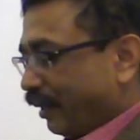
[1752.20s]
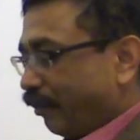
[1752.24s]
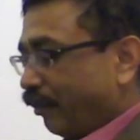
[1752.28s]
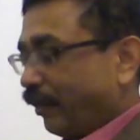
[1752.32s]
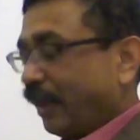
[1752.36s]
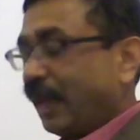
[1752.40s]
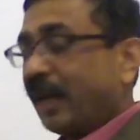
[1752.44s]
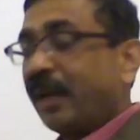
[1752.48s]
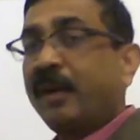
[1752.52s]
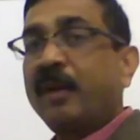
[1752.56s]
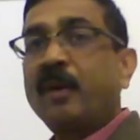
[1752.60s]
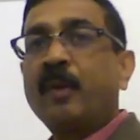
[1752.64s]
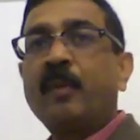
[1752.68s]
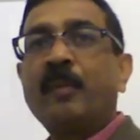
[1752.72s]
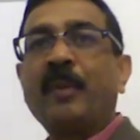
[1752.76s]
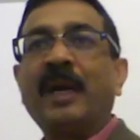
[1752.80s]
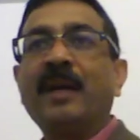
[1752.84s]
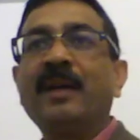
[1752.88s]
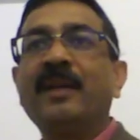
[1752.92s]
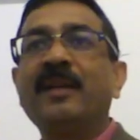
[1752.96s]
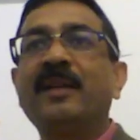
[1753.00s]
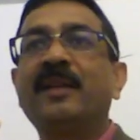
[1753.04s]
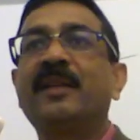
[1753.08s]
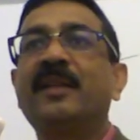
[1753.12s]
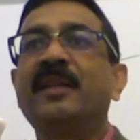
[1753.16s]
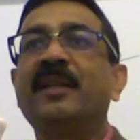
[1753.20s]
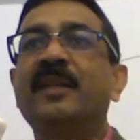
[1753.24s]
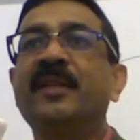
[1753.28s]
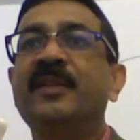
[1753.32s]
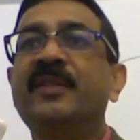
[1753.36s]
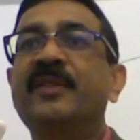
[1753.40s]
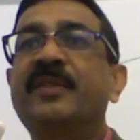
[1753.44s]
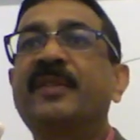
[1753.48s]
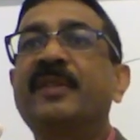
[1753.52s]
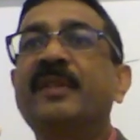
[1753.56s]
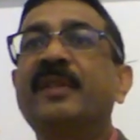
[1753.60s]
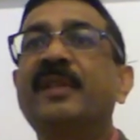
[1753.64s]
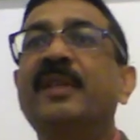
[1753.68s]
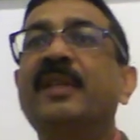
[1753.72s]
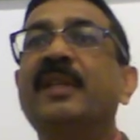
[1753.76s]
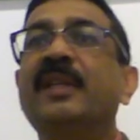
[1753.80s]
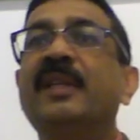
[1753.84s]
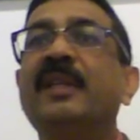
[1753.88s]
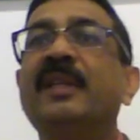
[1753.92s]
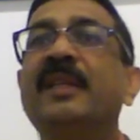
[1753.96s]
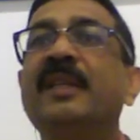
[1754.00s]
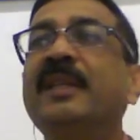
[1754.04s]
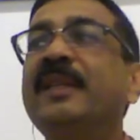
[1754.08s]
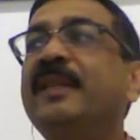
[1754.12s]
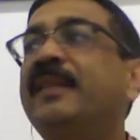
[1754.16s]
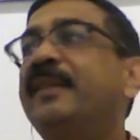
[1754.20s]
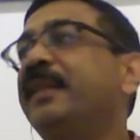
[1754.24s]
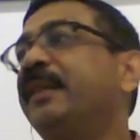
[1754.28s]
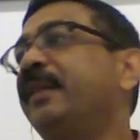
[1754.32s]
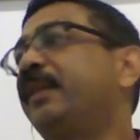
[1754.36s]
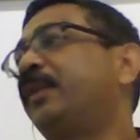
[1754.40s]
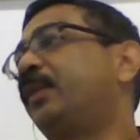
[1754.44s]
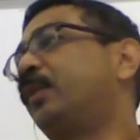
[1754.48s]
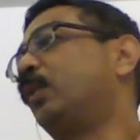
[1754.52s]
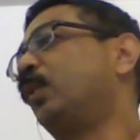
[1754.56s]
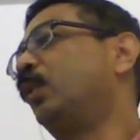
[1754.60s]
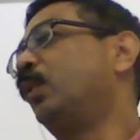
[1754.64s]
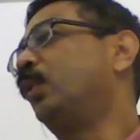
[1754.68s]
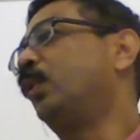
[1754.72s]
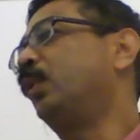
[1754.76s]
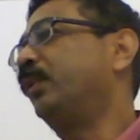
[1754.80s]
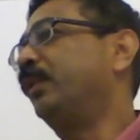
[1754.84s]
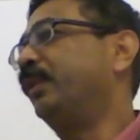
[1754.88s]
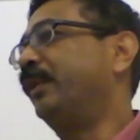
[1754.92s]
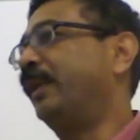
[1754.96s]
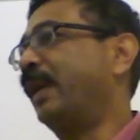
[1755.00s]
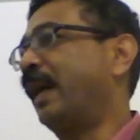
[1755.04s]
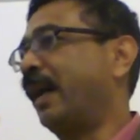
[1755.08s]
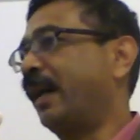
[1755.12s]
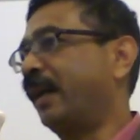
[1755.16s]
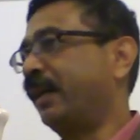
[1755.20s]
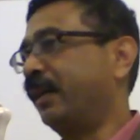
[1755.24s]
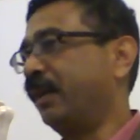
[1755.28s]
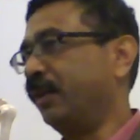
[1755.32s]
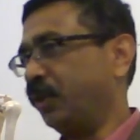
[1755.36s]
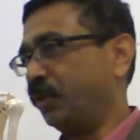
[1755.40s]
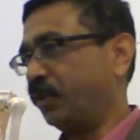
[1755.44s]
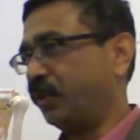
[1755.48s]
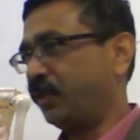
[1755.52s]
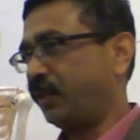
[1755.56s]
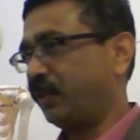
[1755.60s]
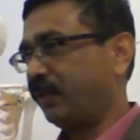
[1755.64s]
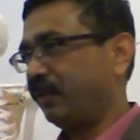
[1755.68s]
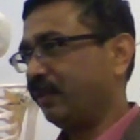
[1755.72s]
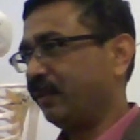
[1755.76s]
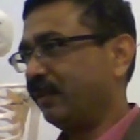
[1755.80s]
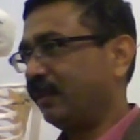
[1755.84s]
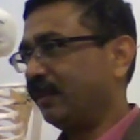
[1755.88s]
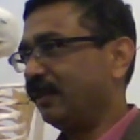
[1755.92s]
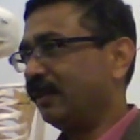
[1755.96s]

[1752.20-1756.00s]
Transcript: melanoma is easy to diagnose